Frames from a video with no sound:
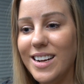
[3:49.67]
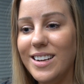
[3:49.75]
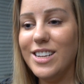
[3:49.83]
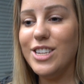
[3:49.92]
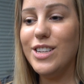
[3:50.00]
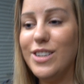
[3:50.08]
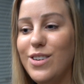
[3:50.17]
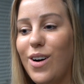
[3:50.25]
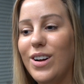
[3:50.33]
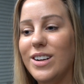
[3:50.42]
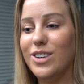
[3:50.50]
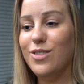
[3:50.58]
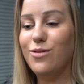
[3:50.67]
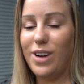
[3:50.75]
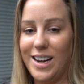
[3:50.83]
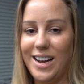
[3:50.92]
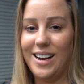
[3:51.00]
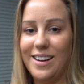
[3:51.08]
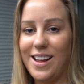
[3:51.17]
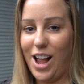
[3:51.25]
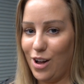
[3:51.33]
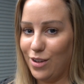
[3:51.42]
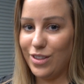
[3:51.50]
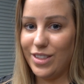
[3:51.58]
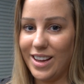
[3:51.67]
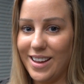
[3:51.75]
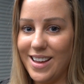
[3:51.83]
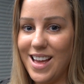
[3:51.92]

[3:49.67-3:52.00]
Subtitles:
is not running healthy.